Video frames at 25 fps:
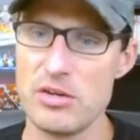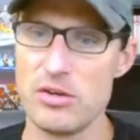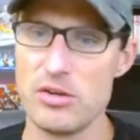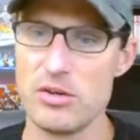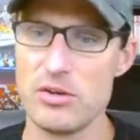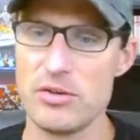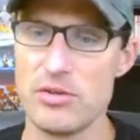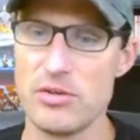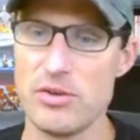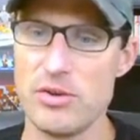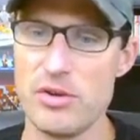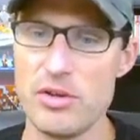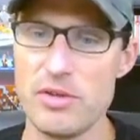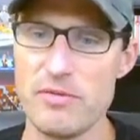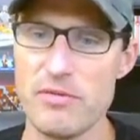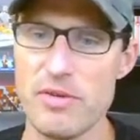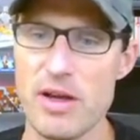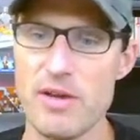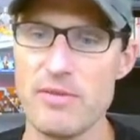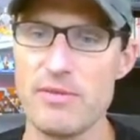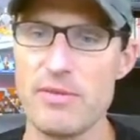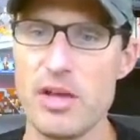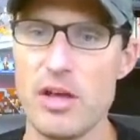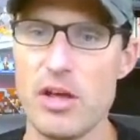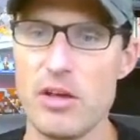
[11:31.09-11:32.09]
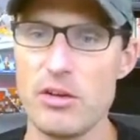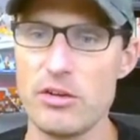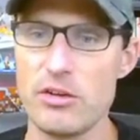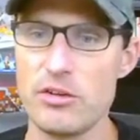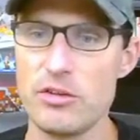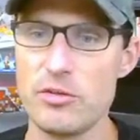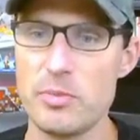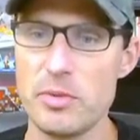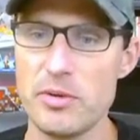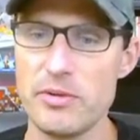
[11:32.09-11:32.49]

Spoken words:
or $35